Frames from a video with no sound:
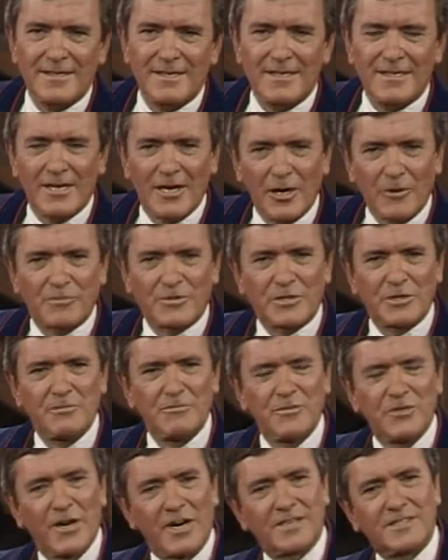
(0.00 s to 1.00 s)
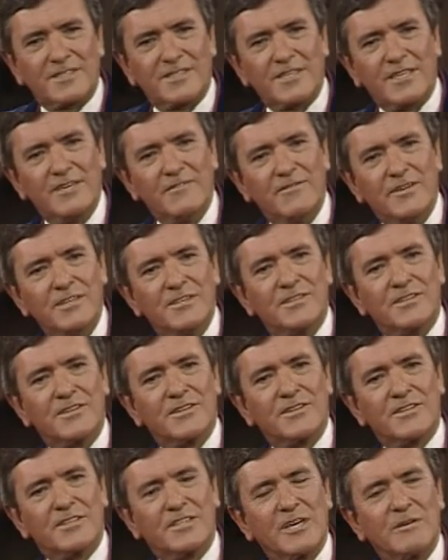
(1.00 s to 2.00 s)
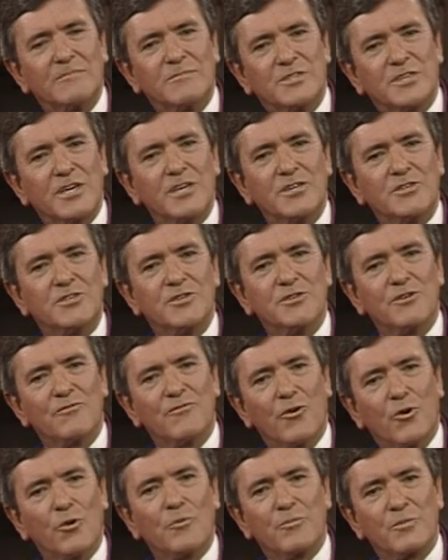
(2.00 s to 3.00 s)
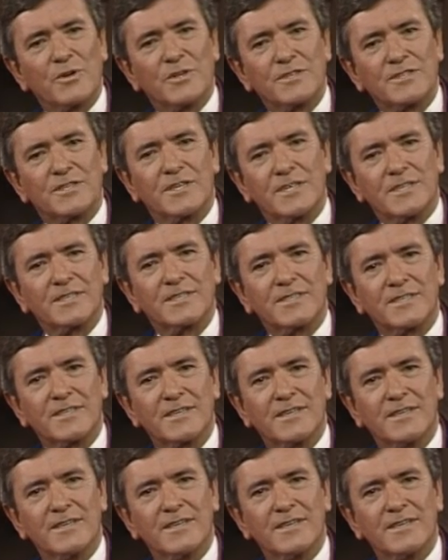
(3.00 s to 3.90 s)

and helps them not to give in to the temptation of hopelessness.